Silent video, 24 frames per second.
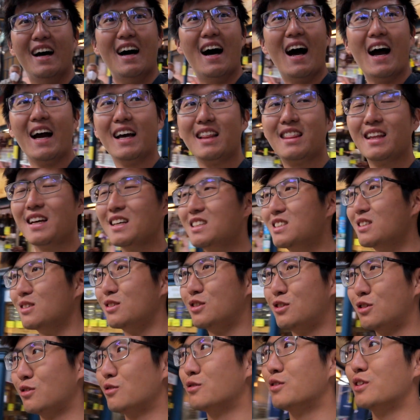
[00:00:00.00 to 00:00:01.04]
I think to
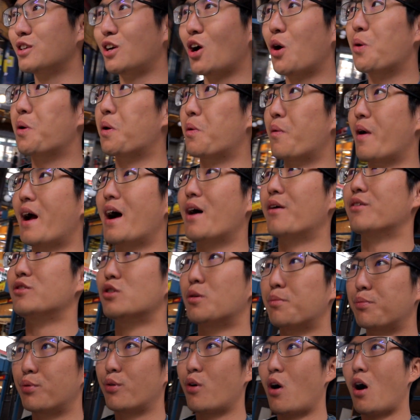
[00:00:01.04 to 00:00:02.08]
truly go around,
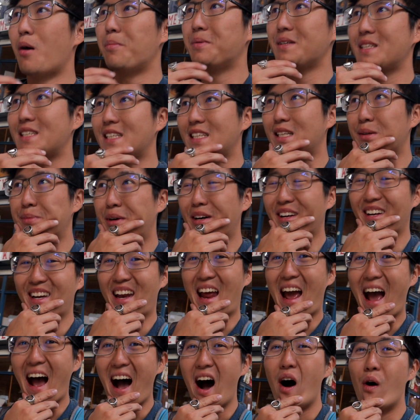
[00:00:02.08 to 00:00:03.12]
you'll probably need about an
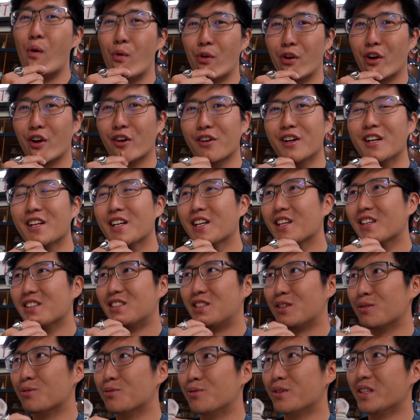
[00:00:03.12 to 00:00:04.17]
hour
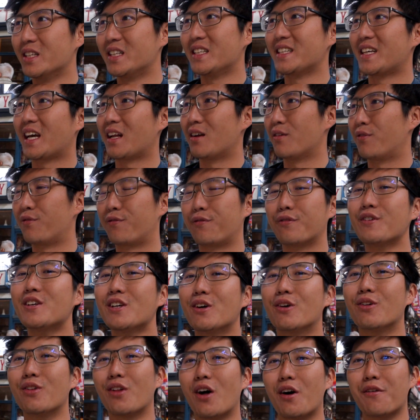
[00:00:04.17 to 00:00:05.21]
to really get a
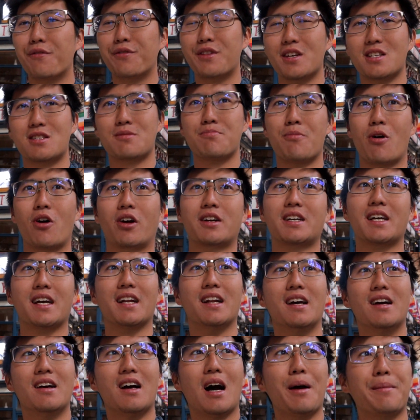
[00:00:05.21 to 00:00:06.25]
feel of this market.
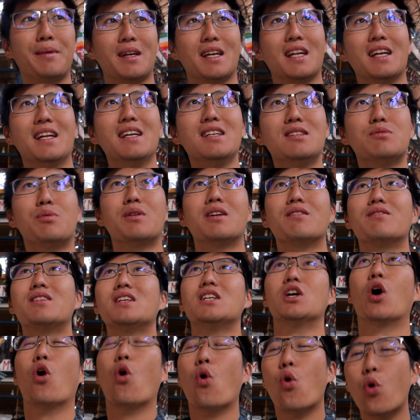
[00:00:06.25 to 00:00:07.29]
I mean, it is one of
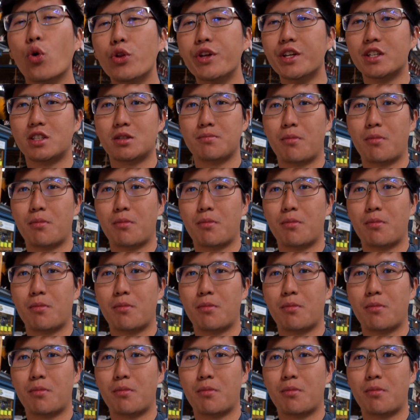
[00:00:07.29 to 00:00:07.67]
the oldest